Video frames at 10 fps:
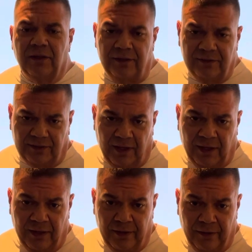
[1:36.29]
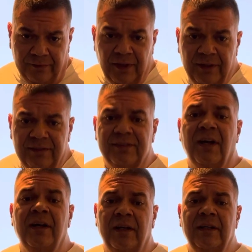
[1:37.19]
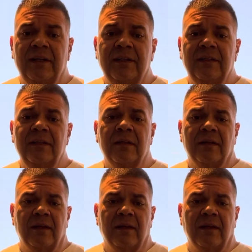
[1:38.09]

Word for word: the set of the sun,